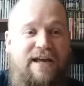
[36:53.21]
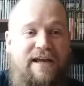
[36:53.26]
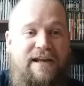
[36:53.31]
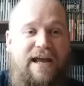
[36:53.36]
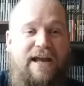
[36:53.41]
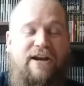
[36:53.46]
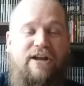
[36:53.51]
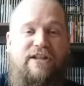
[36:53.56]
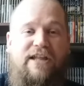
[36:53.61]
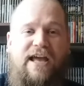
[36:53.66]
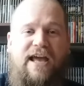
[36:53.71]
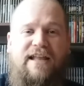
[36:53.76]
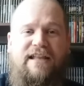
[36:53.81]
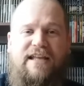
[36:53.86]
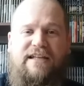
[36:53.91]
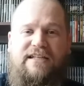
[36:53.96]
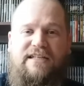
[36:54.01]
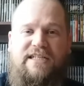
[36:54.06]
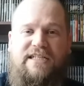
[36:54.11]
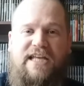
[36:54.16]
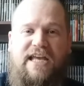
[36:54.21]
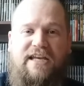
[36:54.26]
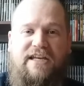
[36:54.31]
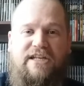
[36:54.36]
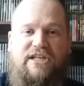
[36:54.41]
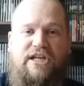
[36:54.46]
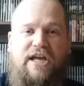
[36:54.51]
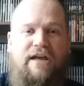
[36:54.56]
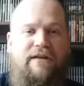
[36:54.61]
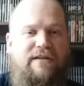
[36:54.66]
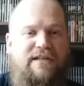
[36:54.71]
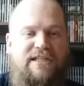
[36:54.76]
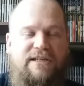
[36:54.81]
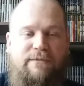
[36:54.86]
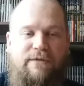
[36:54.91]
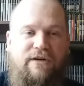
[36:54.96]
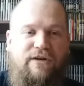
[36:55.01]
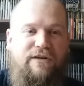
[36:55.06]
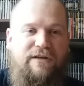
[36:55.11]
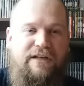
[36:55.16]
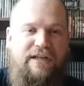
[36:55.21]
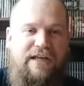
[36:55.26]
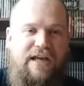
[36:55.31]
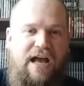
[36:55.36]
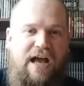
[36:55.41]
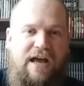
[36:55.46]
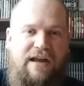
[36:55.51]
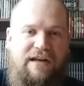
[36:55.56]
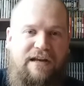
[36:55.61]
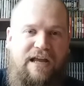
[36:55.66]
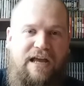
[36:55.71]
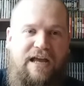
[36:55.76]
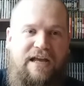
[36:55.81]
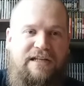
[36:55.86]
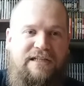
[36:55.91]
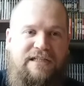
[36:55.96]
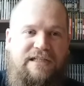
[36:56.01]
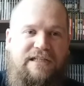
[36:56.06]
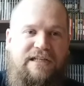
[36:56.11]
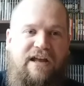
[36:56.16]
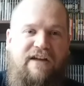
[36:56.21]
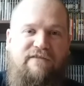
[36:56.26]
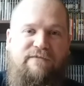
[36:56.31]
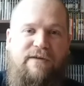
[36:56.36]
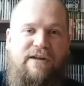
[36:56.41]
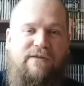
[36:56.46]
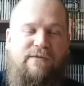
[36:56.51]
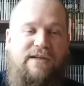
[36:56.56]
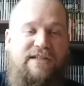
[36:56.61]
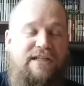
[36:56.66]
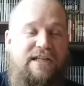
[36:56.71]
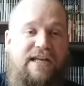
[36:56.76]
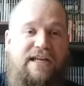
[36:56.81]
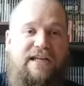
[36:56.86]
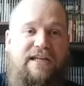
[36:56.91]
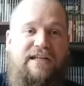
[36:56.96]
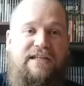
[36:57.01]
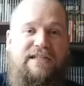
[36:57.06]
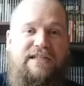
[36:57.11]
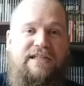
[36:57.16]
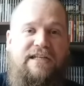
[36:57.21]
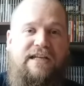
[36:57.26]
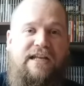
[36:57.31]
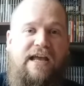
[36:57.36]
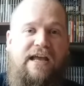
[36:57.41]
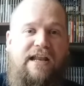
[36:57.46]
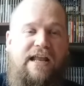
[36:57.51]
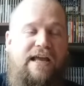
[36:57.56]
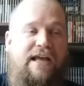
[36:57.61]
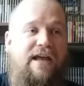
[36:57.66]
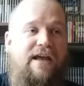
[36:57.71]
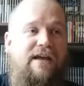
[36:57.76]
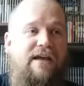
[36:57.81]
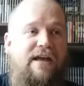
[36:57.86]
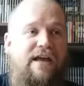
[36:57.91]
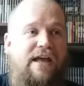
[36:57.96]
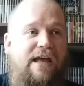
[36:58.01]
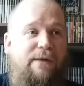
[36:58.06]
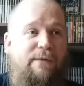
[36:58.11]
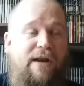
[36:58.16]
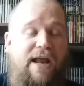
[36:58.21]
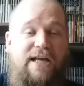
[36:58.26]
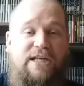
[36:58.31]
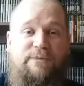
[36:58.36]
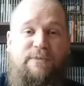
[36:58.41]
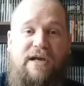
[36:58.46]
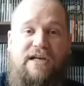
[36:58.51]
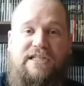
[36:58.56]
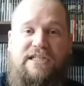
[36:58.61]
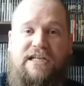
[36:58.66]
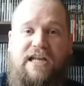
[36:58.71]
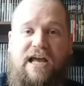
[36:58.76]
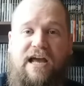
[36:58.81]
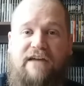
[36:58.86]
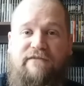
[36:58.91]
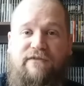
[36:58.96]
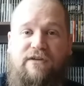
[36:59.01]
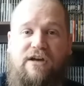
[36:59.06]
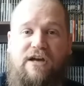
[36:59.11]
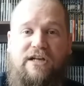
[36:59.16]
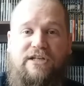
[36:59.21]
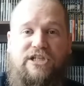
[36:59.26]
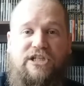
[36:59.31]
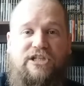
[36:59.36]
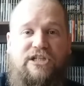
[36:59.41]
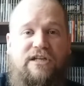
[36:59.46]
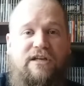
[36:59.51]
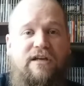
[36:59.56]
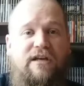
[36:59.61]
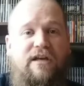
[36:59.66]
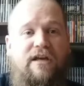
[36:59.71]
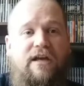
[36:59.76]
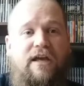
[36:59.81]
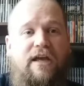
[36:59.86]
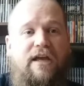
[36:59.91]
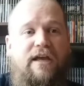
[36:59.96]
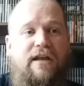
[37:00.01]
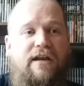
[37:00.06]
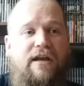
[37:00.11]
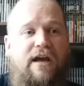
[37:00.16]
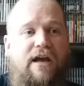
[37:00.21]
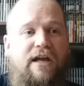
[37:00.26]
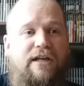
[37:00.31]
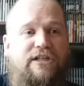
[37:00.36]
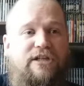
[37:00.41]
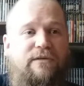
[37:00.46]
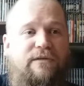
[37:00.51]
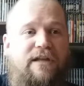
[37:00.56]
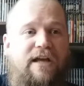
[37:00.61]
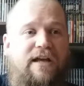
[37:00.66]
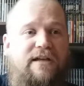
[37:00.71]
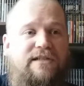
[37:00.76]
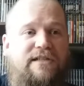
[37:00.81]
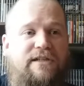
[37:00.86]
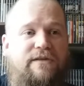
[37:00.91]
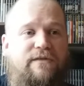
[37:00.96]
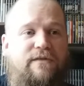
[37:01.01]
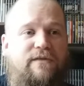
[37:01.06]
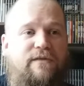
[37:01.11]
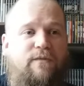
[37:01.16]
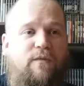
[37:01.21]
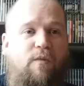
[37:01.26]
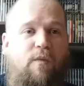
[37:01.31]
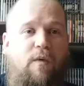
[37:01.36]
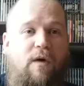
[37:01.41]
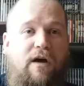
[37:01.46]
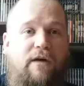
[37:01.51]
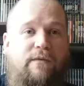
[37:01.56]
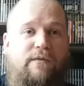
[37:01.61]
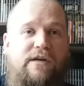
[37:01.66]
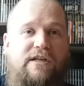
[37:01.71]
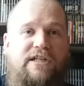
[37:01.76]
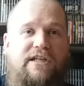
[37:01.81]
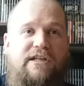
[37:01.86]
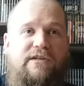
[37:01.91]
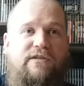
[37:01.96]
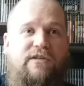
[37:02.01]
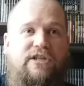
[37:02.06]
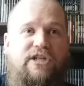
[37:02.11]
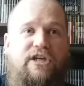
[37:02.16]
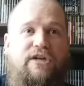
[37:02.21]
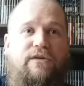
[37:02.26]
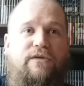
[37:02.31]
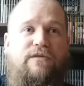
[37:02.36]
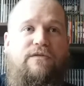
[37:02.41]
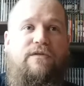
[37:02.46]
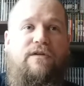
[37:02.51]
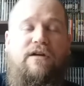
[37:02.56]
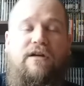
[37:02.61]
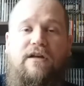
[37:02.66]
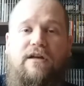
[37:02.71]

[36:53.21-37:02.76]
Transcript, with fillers: I know they had, like, the Sega channel and some early online stuff, but it wasn't like it is today. Like, when Xbox Live launched in uh, 2000, what was it, two?